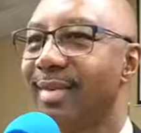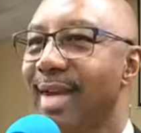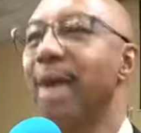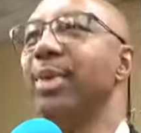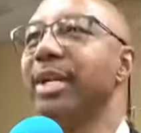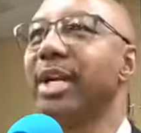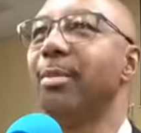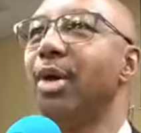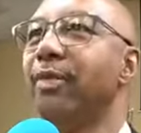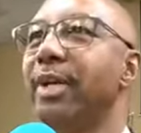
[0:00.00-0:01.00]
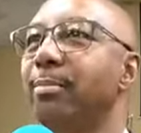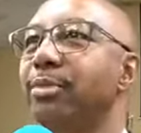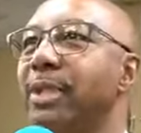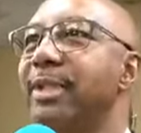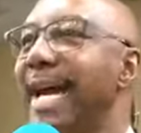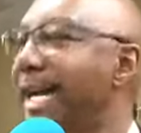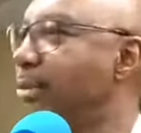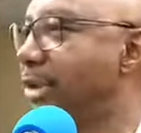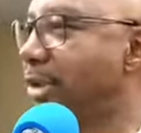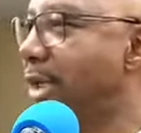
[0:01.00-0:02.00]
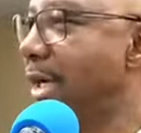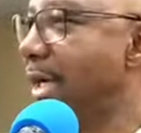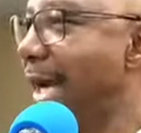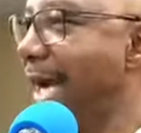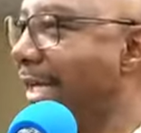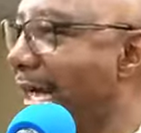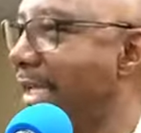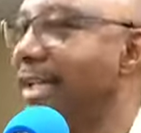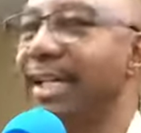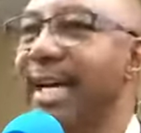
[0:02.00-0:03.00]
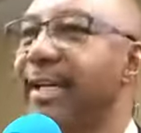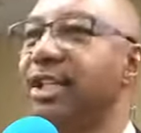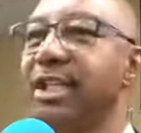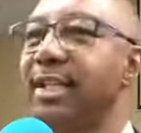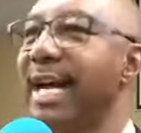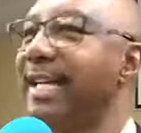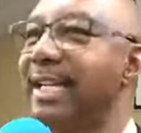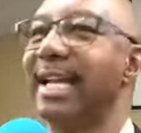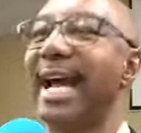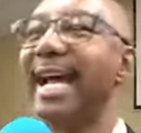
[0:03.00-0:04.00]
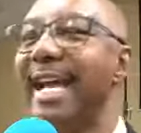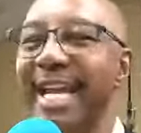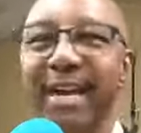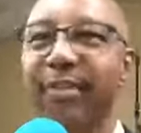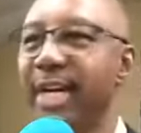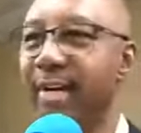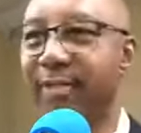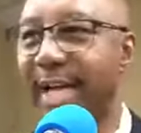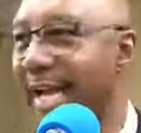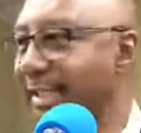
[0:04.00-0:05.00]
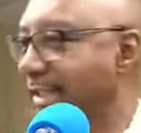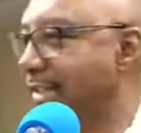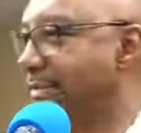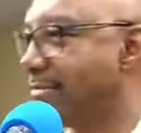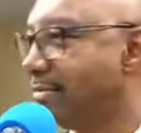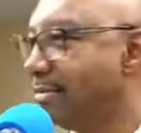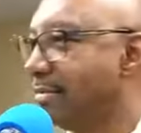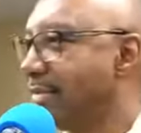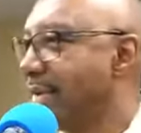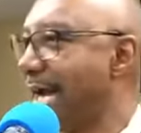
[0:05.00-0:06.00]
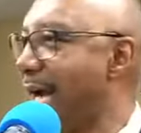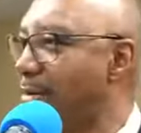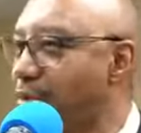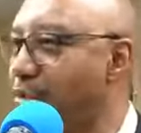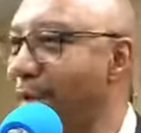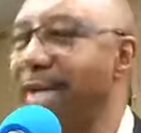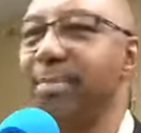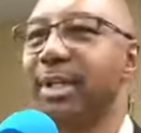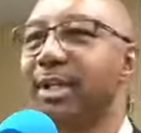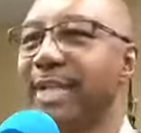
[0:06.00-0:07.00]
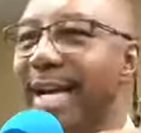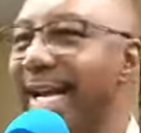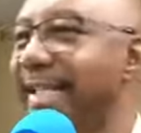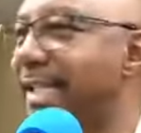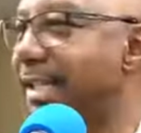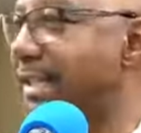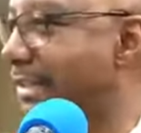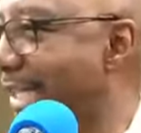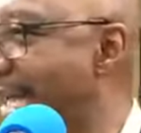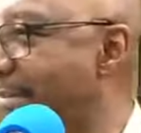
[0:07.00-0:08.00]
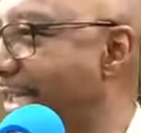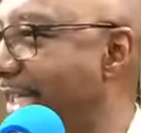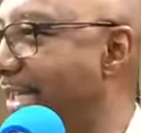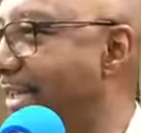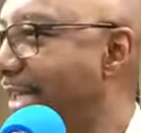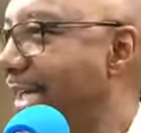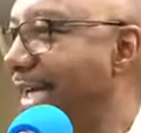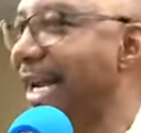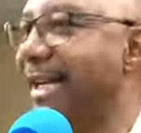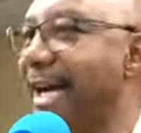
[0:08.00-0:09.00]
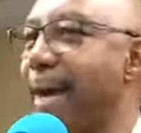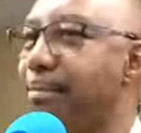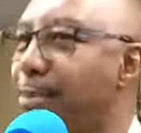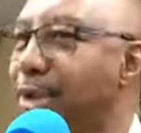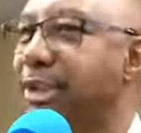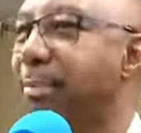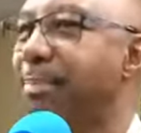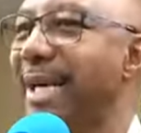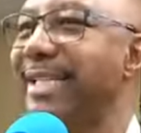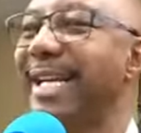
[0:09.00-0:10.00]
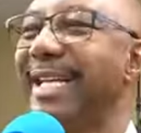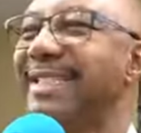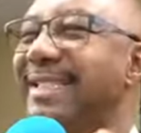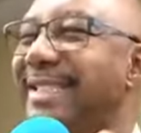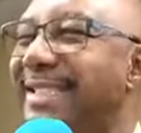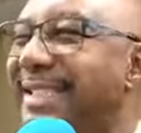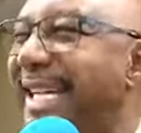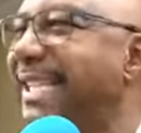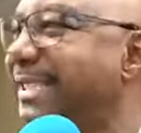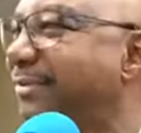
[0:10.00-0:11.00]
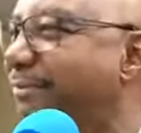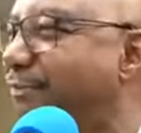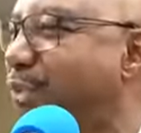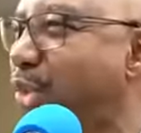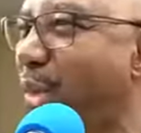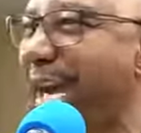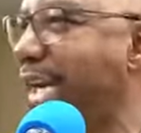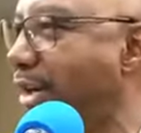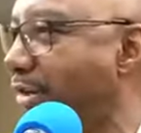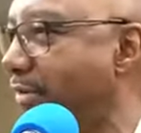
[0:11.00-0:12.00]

I wouldn't come over here tonight. Was I got here later tonight than I ever have gotten here. I was running because I had to get an assignment in, and I, I pushed the button at 612.